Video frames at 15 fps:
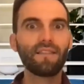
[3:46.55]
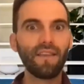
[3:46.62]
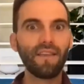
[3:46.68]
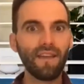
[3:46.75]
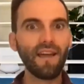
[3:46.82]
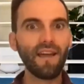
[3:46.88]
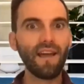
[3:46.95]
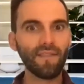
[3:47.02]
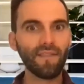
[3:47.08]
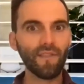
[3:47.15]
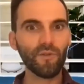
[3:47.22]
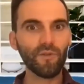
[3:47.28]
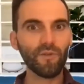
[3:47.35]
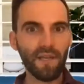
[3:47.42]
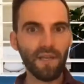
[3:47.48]
they had
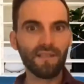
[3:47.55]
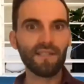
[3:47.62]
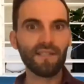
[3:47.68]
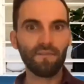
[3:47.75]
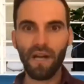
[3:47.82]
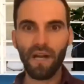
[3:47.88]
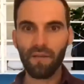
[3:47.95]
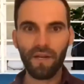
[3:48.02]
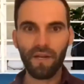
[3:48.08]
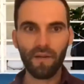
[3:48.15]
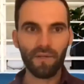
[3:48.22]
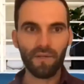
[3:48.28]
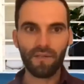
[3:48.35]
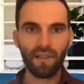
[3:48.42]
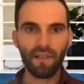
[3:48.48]
those pieces in mind, but it
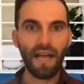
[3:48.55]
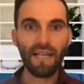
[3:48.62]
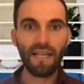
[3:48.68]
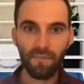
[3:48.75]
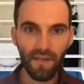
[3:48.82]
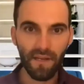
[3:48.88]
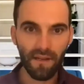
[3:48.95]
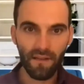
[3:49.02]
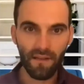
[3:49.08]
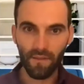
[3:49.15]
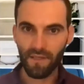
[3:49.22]
was last minute.